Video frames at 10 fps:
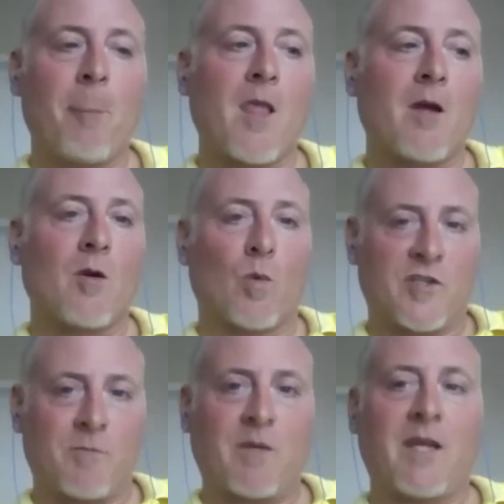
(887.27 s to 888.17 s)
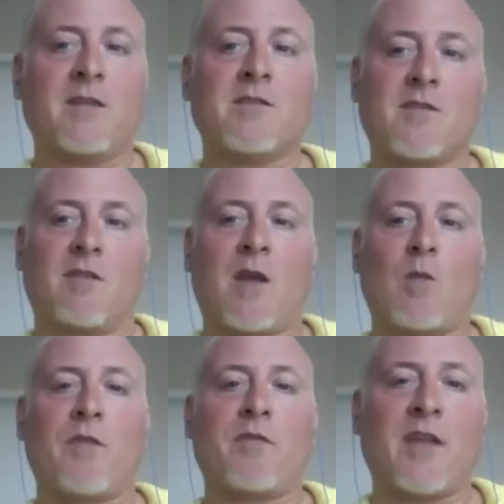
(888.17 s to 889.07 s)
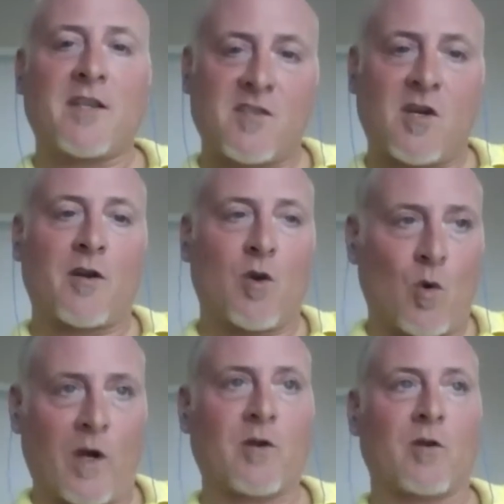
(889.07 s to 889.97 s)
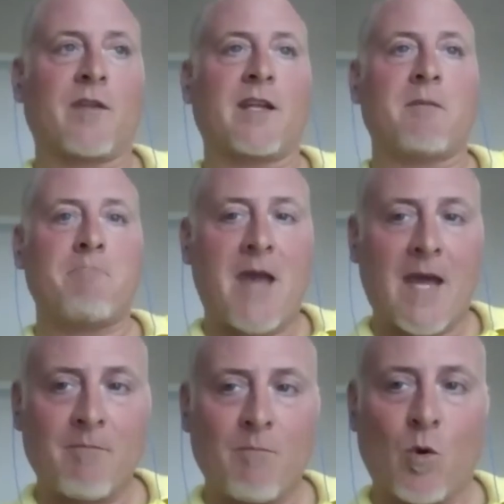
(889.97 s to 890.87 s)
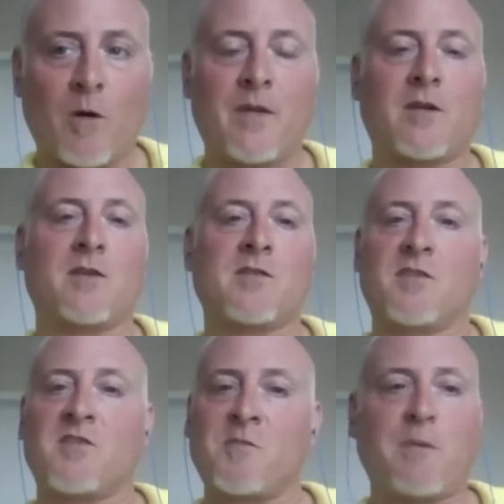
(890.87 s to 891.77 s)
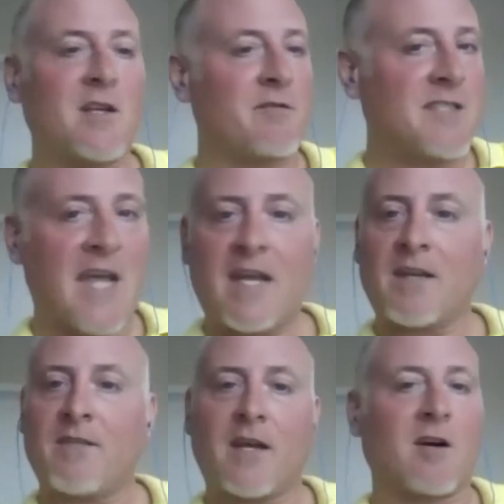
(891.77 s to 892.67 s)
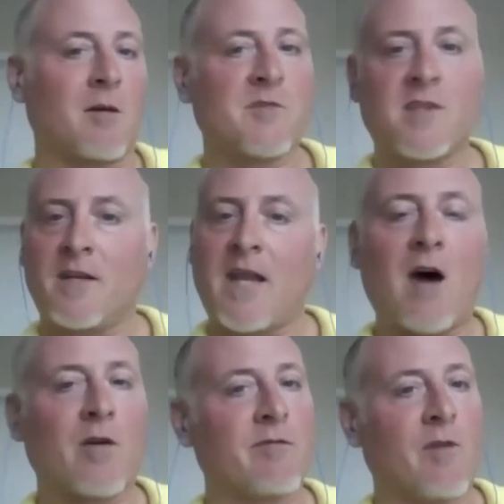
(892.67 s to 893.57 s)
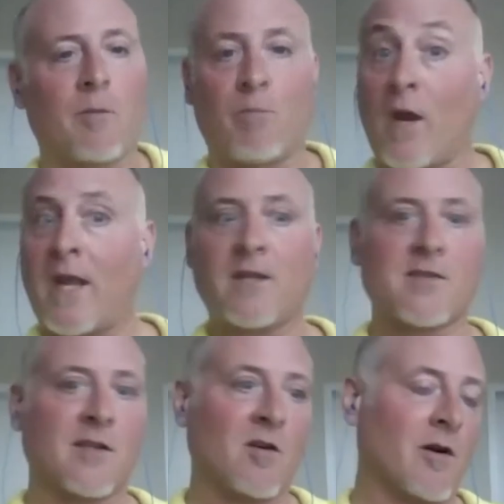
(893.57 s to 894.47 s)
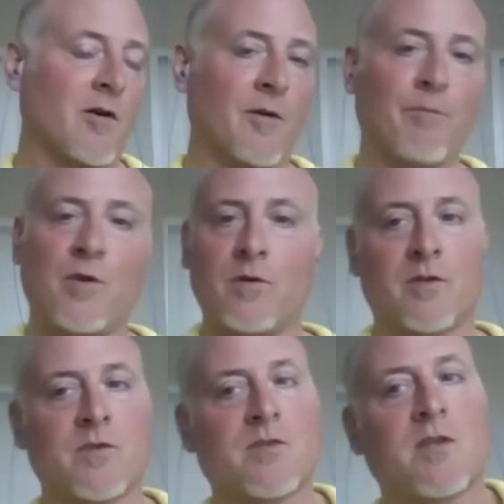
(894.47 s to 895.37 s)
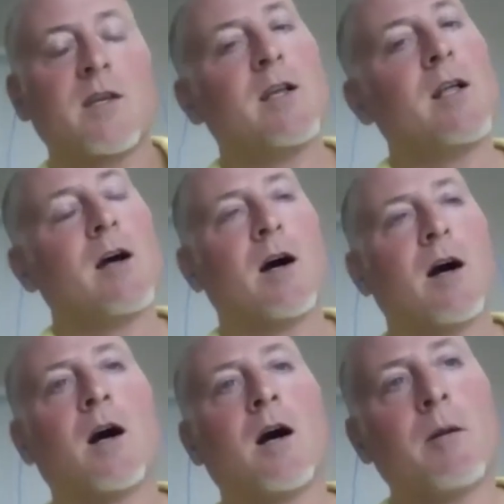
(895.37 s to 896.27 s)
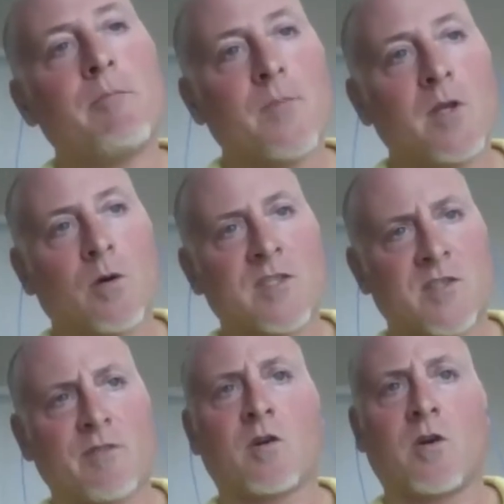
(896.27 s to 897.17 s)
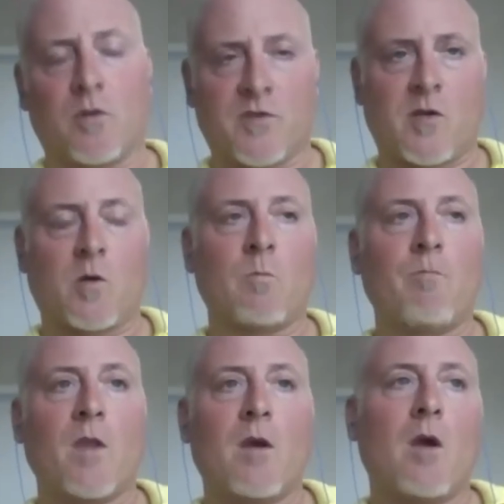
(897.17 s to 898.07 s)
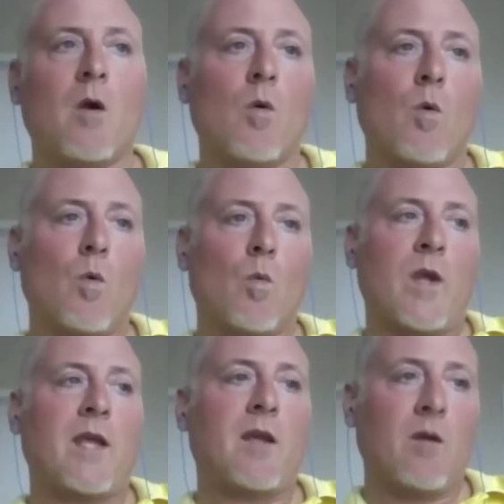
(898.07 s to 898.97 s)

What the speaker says: which means they want things done quicker. They demand more because the speed of data that comes in and out of our brains and on our computers, it's difficult. So we